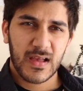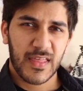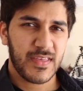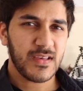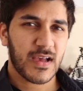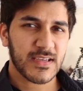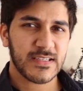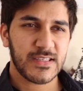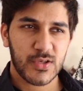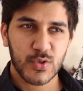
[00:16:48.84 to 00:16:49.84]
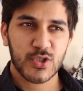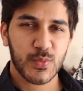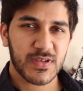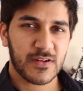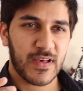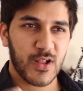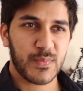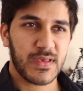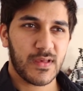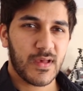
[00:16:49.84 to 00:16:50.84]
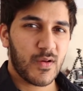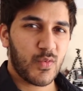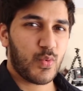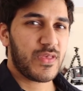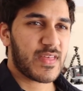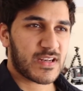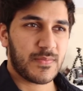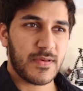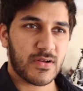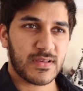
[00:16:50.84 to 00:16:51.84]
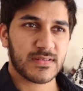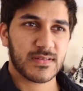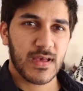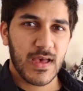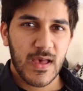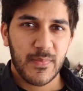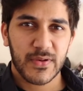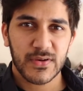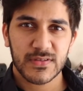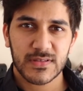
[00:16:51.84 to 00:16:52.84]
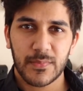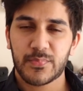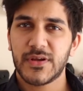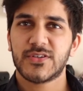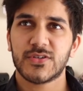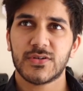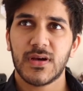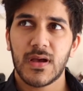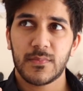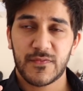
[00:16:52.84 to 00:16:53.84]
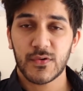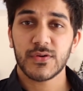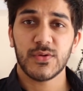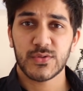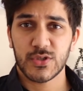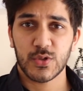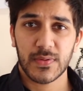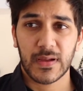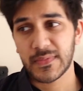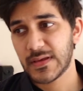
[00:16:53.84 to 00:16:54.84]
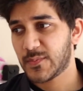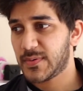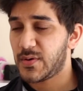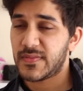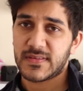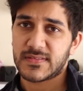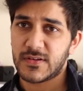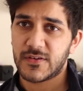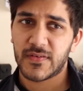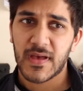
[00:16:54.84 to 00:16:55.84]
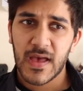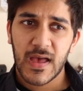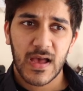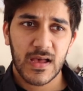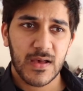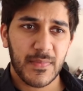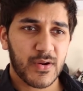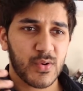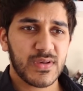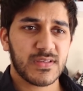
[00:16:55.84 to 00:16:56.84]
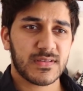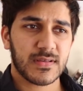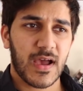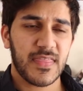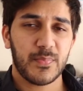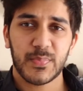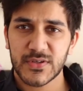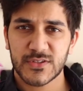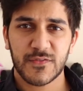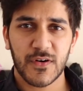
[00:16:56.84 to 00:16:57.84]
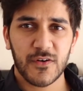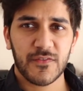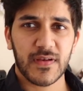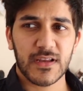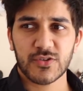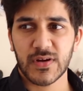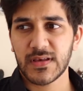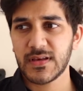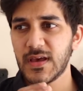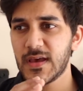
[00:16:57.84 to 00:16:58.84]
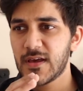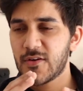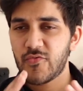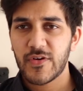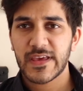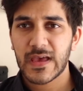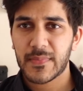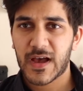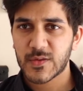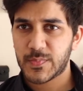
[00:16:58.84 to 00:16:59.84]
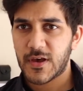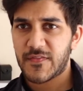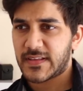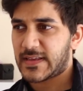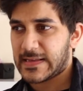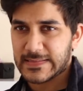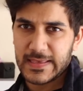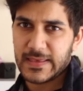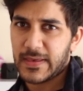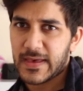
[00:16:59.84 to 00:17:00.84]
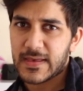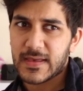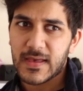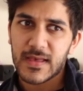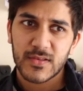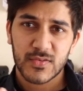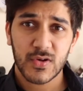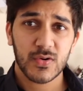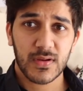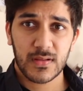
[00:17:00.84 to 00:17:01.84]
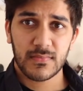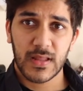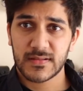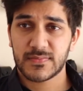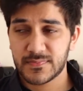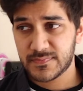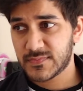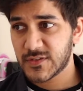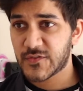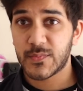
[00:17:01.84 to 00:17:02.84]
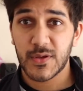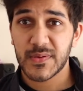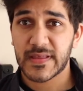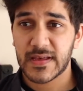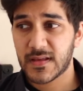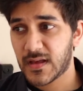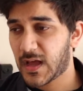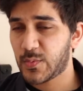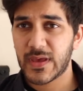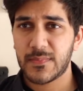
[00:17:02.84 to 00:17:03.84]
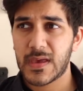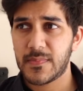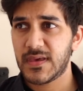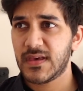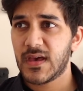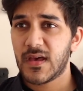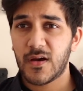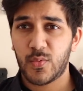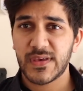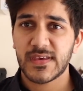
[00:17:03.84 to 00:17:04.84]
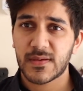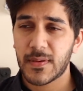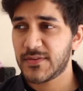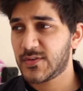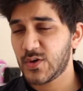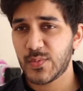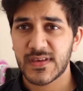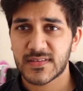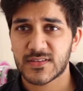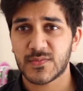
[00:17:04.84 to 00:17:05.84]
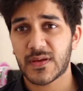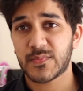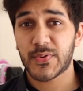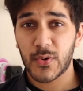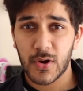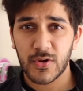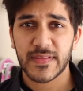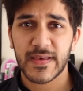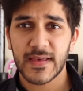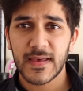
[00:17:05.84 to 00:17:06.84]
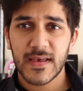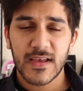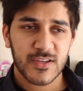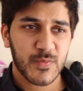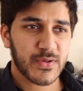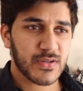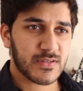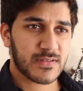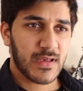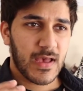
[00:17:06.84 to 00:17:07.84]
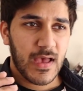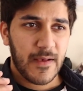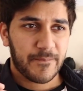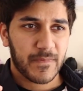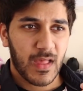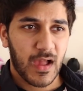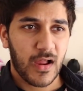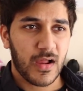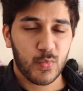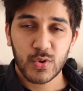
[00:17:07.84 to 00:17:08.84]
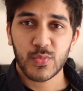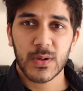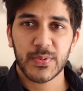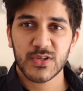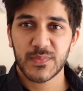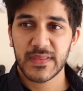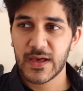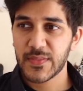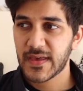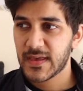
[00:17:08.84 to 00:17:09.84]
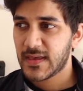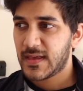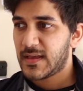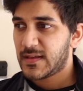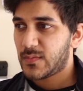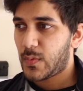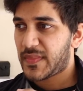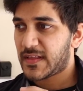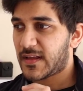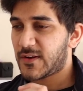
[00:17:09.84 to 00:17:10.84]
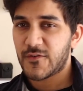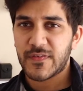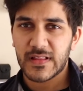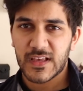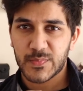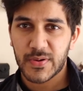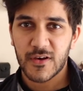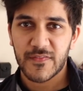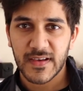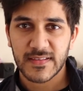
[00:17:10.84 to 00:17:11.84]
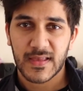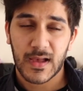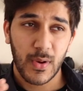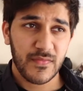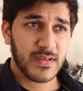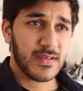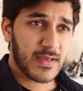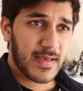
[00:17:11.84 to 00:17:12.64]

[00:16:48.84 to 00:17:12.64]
actually YouTube's kind of helped me with that, to be honest. Because I'm pretty sure before YouTube and me uploading these stuff, I'd always either put stuff off and trying to really get them as perfect as they can get. So like, just from doing that, I'd wait maybe a week, maybe 2 weeks, sometimes prolong that, just because I wouldn't want to put something out there that I don't feel is perfect. However,